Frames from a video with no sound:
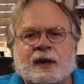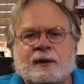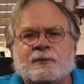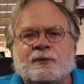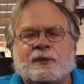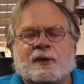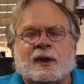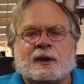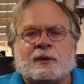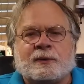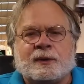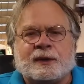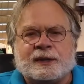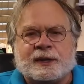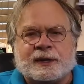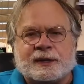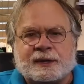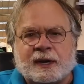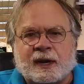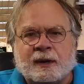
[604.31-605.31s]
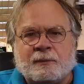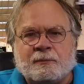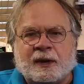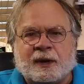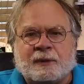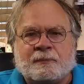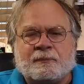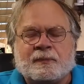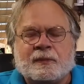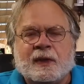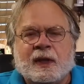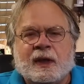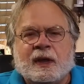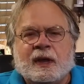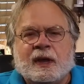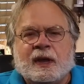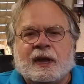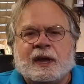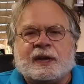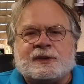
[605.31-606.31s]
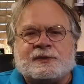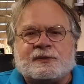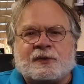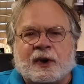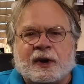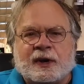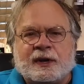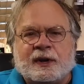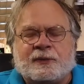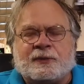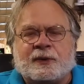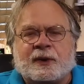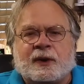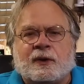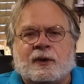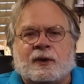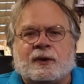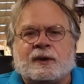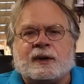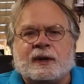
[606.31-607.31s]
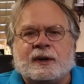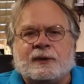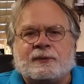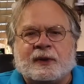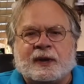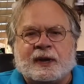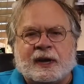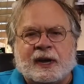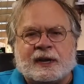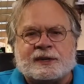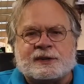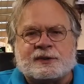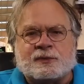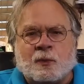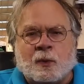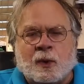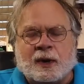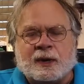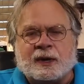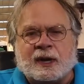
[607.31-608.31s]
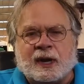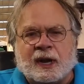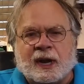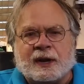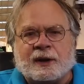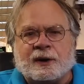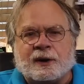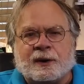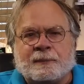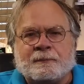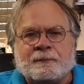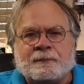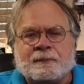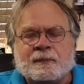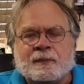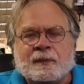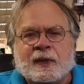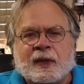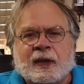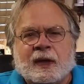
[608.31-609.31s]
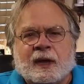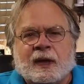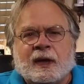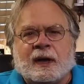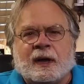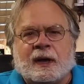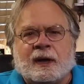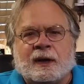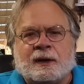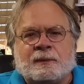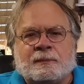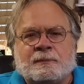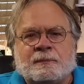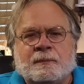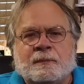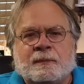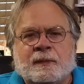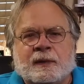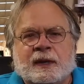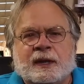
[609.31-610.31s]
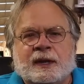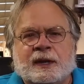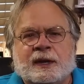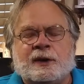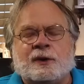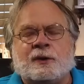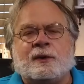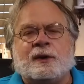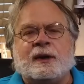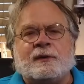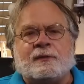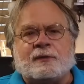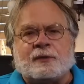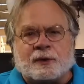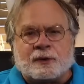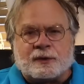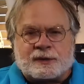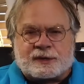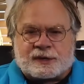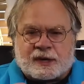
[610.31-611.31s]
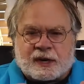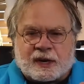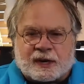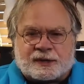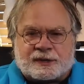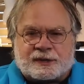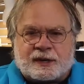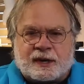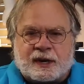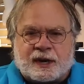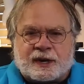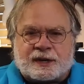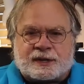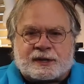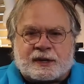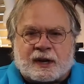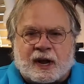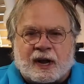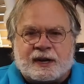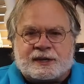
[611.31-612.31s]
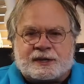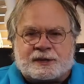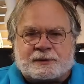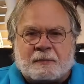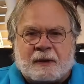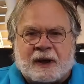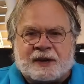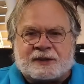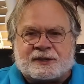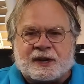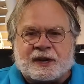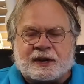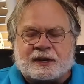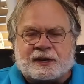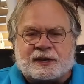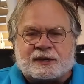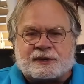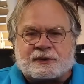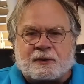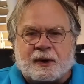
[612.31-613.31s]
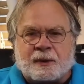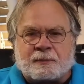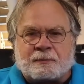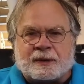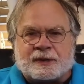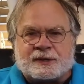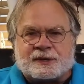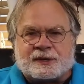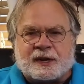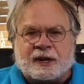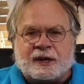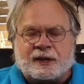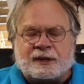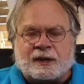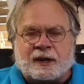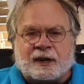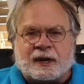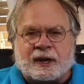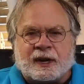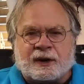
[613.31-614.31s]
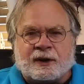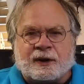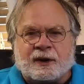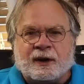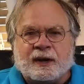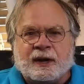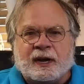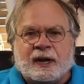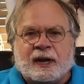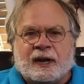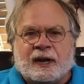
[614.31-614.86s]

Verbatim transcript: time following the timing. It's very difficult if it gets one letter. Um, you know, if there's a, a, slight spacing discrepancy in the letter,